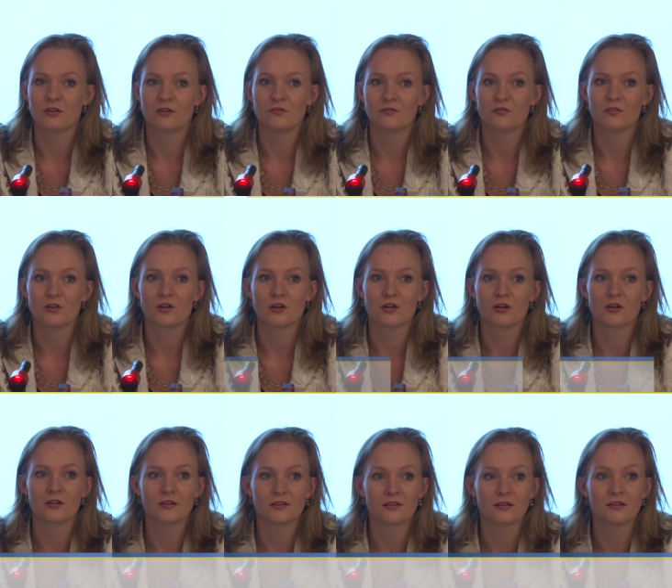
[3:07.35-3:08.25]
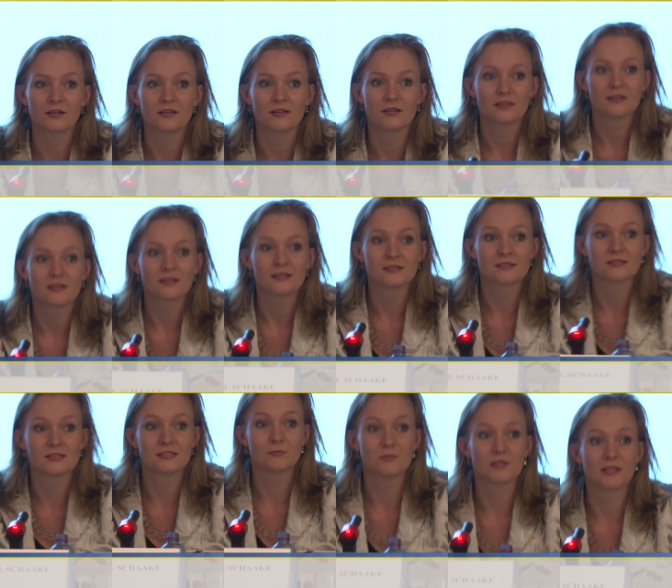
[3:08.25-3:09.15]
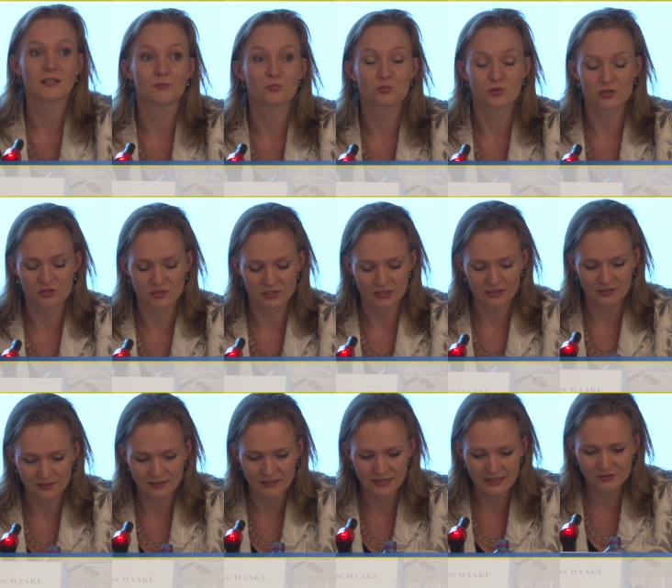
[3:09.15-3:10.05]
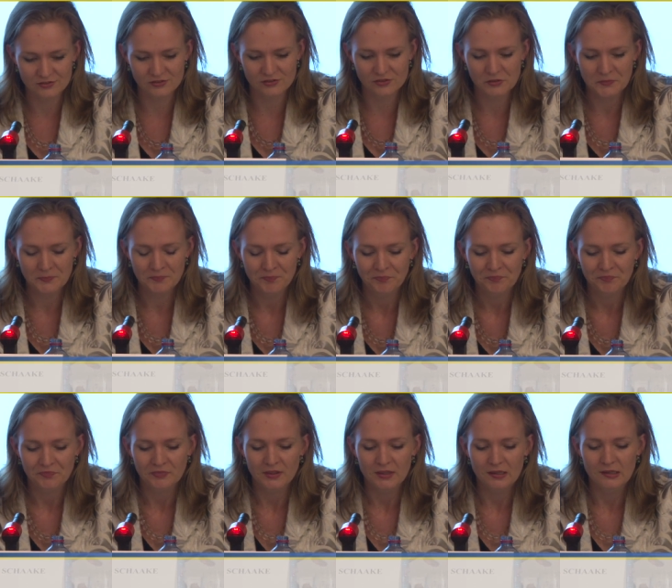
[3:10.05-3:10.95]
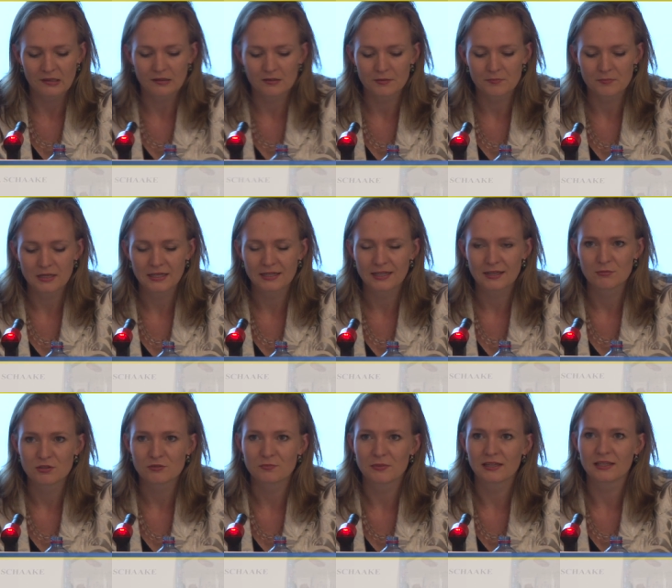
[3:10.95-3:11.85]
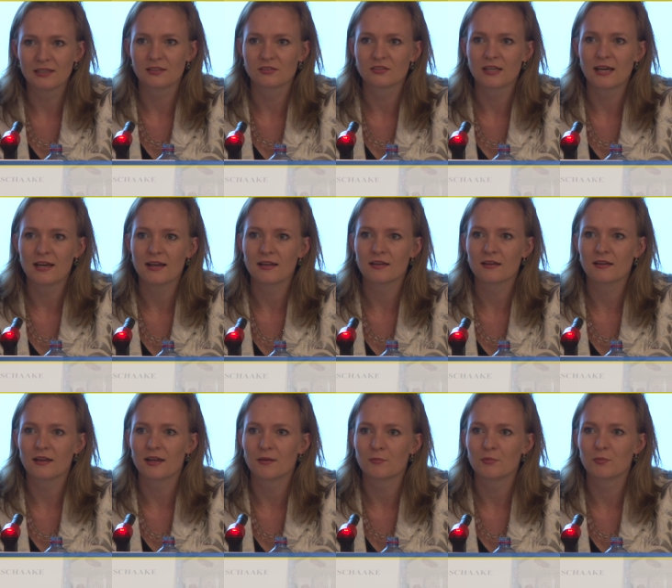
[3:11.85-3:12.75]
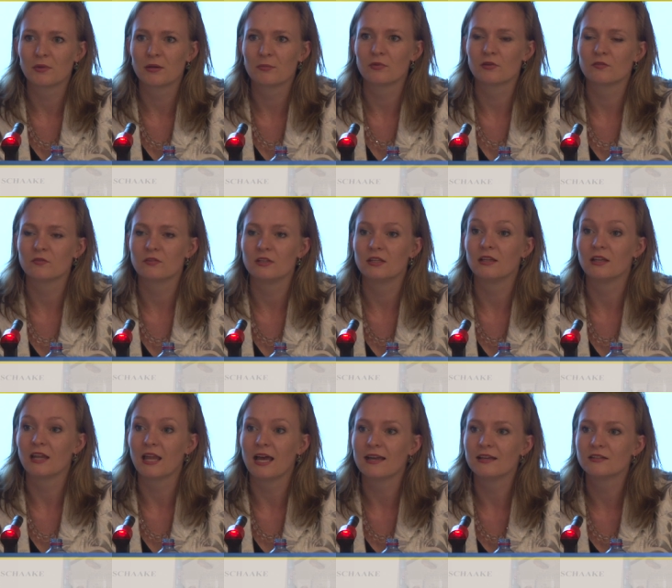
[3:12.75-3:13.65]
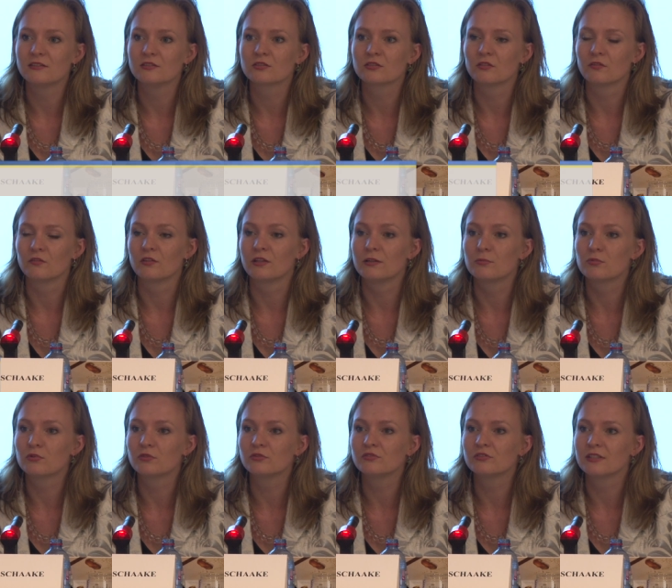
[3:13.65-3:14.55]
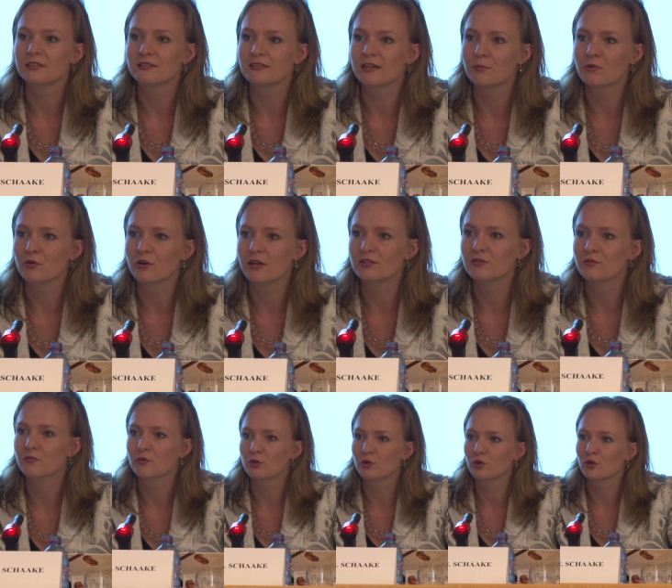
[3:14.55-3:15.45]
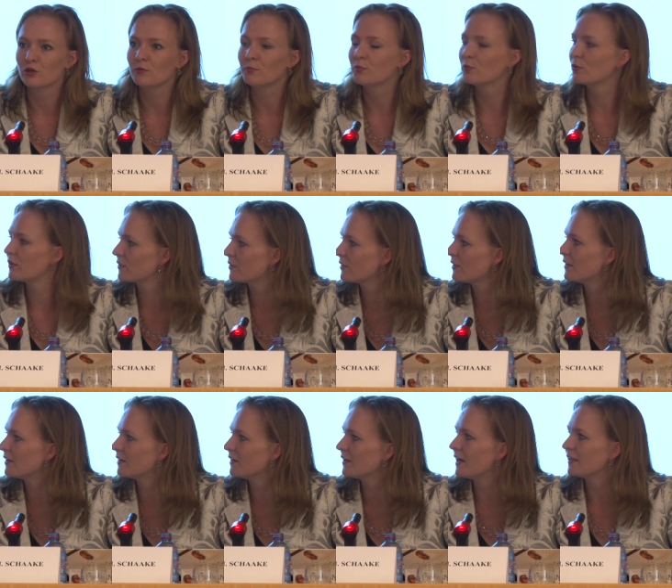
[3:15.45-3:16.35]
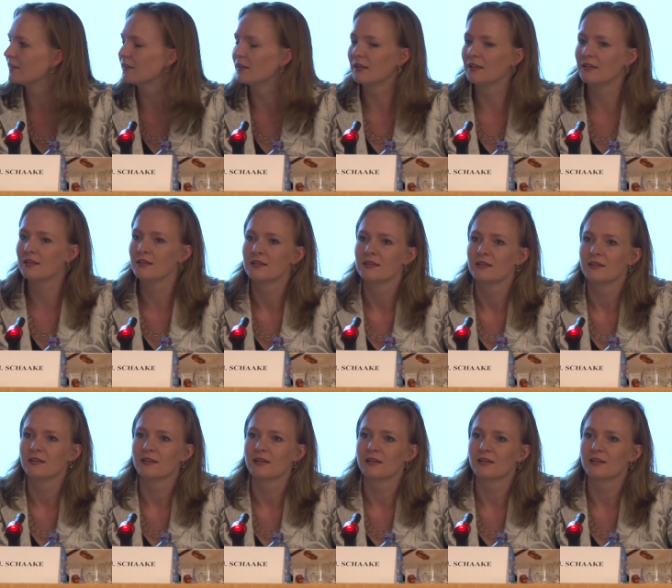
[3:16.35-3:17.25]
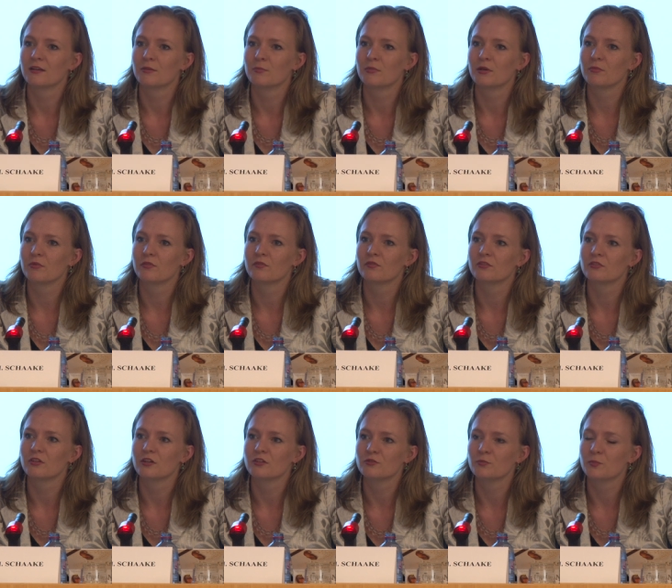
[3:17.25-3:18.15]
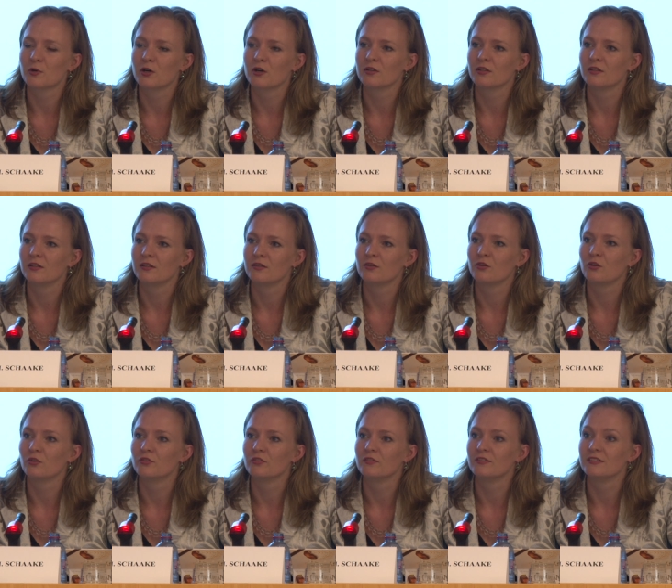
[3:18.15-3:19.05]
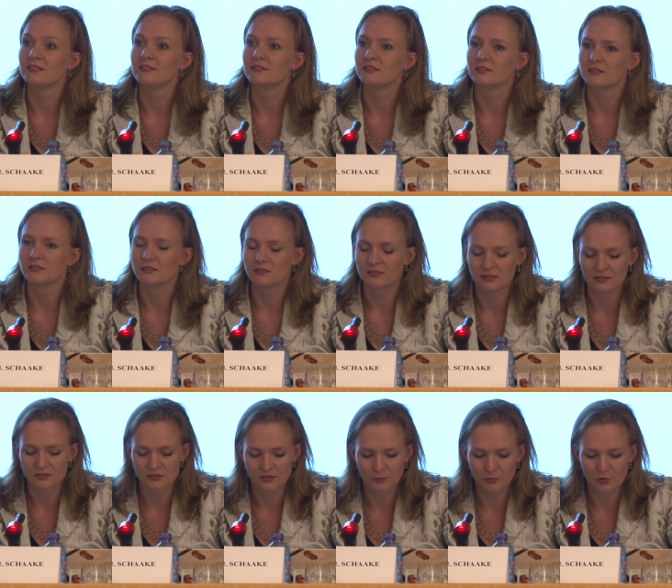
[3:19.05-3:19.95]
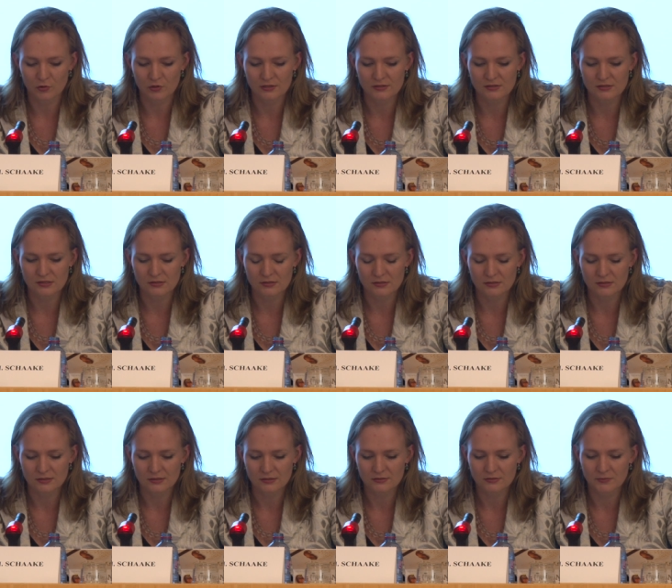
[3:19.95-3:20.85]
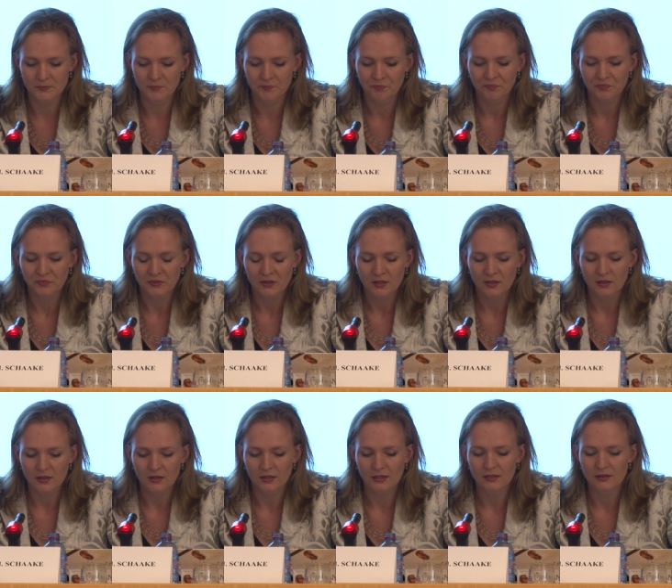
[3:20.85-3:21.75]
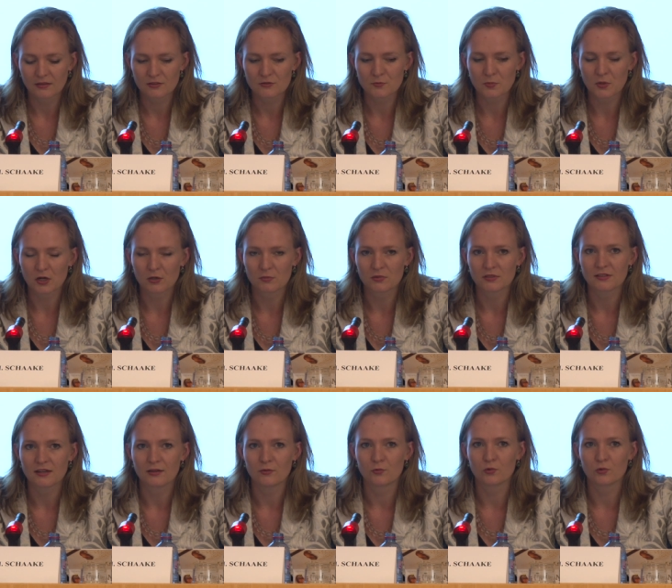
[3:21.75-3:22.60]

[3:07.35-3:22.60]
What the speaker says: of our esteemed and appreciated guests. My name is Marietje SCHAAKE. I'm a member of the Alliance of Liberals and Democrats for Europe with Anneli, and a member of the Dutch party called D66, Democrat 66. And in this parliament, I